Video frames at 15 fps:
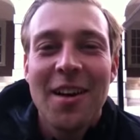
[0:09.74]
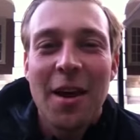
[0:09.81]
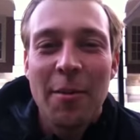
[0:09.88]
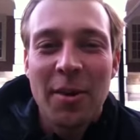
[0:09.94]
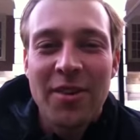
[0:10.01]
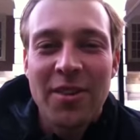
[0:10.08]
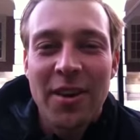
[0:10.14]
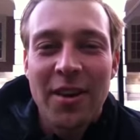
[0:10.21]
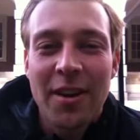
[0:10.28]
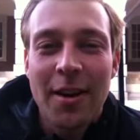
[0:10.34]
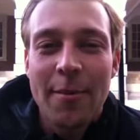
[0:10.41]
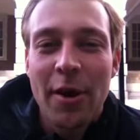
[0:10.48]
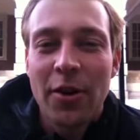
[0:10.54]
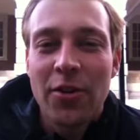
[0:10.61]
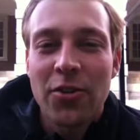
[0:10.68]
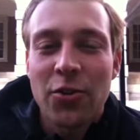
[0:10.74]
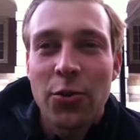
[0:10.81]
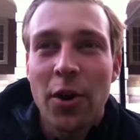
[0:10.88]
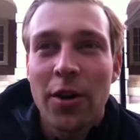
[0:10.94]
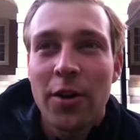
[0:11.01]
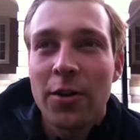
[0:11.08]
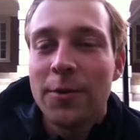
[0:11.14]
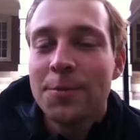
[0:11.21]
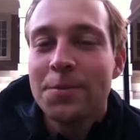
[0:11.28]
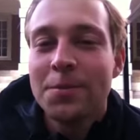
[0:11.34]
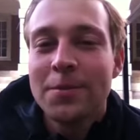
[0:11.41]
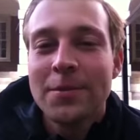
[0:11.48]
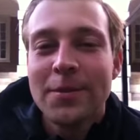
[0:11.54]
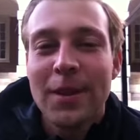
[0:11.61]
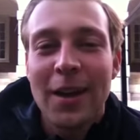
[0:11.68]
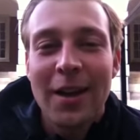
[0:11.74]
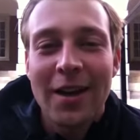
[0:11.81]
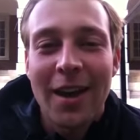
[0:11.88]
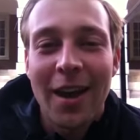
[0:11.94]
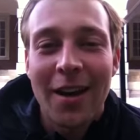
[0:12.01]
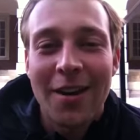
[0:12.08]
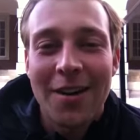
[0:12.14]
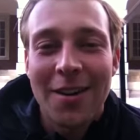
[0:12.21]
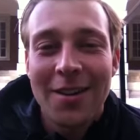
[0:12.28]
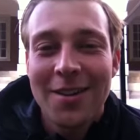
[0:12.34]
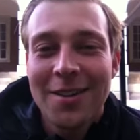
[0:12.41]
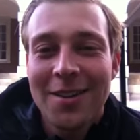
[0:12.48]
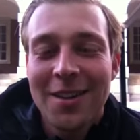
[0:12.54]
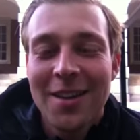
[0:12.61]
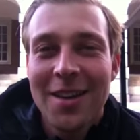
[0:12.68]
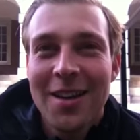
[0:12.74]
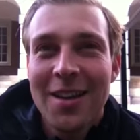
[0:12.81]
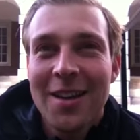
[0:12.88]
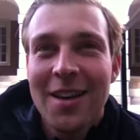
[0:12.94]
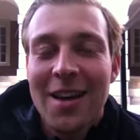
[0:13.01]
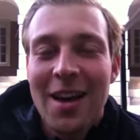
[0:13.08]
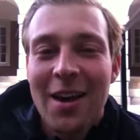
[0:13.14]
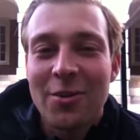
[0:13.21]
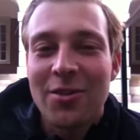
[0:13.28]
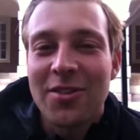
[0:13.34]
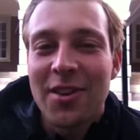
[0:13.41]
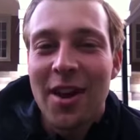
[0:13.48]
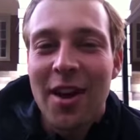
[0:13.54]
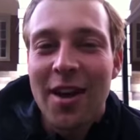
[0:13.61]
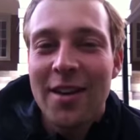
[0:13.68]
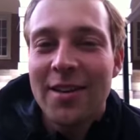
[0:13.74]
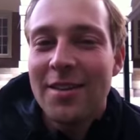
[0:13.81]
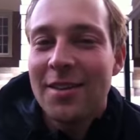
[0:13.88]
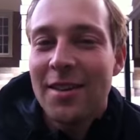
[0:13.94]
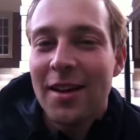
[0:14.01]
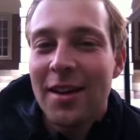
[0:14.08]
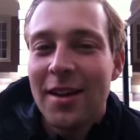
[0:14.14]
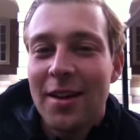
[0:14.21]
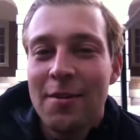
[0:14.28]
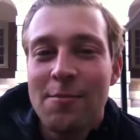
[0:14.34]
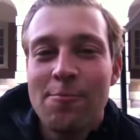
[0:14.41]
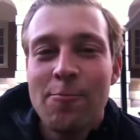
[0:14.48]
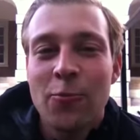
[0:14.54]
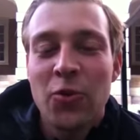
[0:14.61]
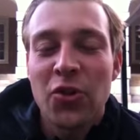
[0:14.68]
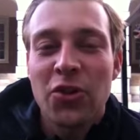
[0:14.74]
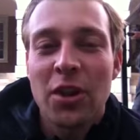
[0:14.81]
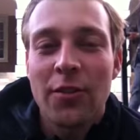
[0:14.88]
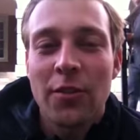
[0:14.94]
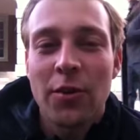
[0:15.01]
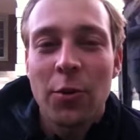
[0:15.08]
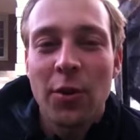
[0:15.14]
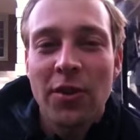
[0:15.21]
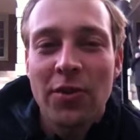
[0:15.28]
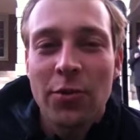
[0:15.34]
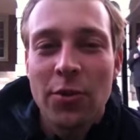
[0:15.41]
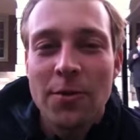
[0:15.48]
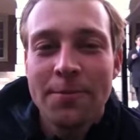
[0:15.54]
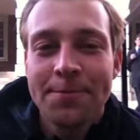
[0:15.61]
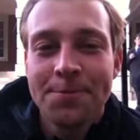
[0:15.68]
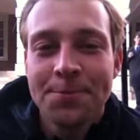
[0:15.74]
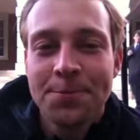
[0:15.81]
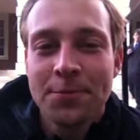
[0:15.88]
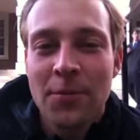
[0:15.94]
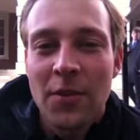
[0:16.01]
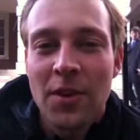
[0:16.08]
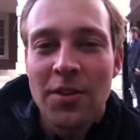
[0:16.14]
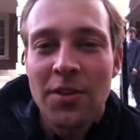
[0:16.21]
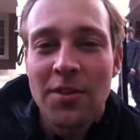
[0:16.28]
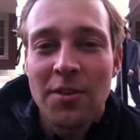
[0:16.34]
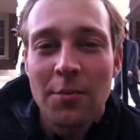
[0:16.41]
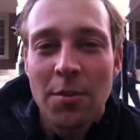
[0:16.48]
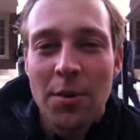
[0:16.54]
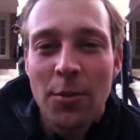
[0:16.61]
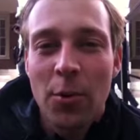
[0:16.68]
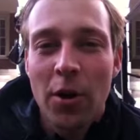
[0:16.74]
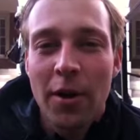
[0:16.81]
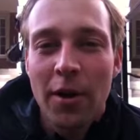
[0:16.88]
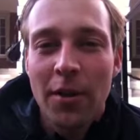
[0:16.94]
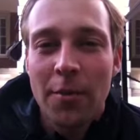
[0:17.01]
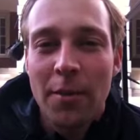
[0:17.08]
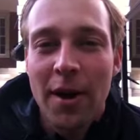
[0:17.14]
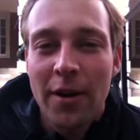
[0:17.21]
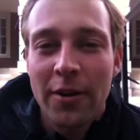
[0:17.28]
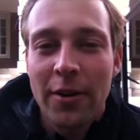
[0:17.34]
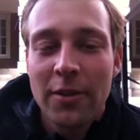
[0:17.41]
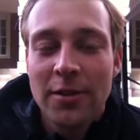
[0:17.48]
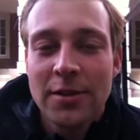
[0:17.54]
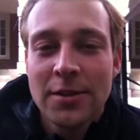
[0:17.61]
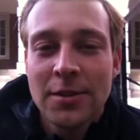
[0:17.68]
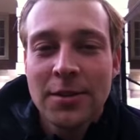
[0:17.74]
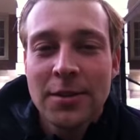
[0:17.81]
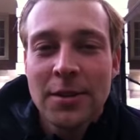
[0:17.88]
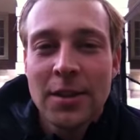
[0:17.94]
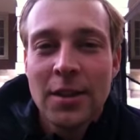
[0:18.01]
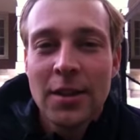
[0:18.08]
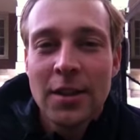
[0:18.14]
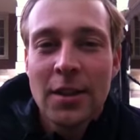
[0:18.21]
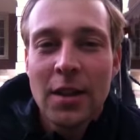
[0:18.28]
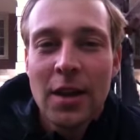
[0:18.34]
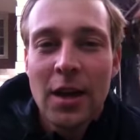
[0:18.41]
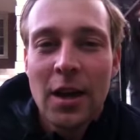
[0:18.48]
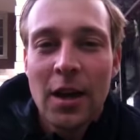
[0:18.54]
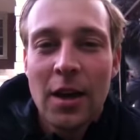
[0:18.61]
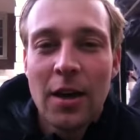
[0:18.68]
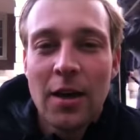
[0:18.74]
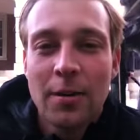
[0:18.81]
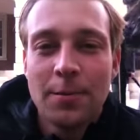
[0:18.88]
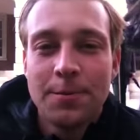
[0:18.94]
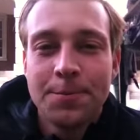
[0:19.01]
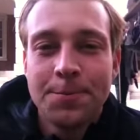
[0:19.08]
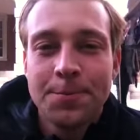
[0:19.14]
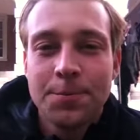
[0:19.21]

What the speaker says: I'm excited. I'm out in Toronto, Canada, outside, just off of Queen Street. See some people walking in the background. I'm